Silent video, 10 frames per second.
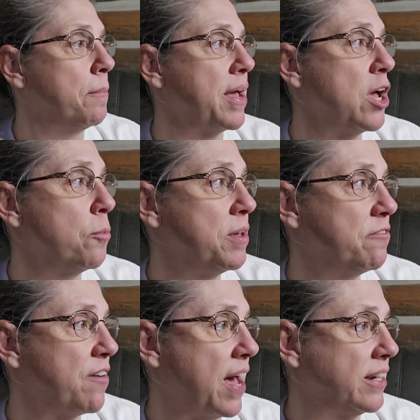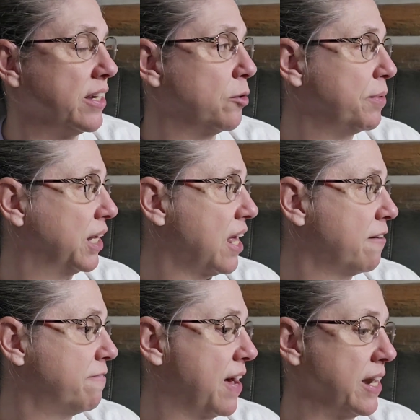But it'll be fun. It'll be a lot
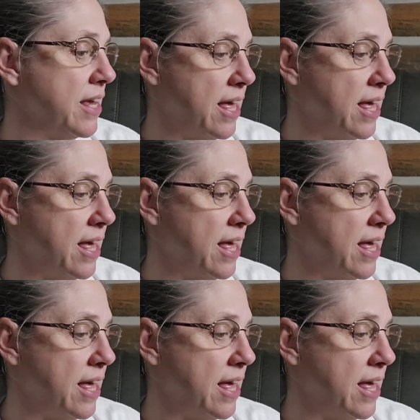of fun.